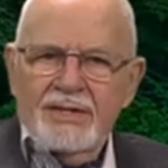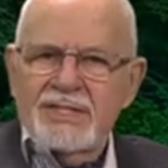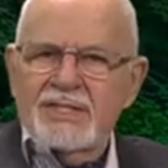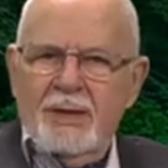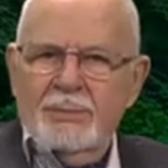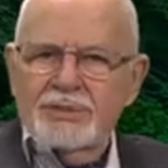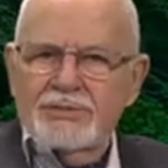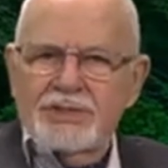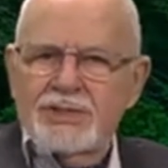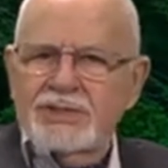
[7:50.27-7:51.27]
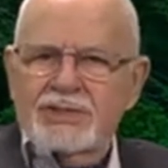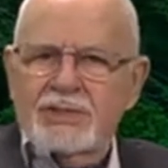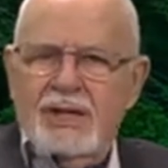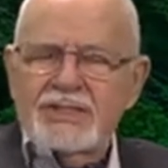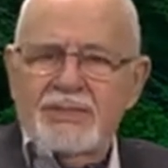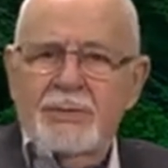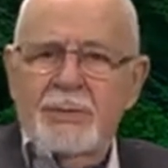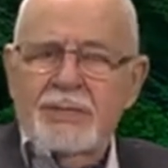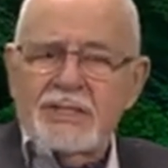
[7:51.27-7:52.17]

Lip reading: the disciples of Jesus Christ if we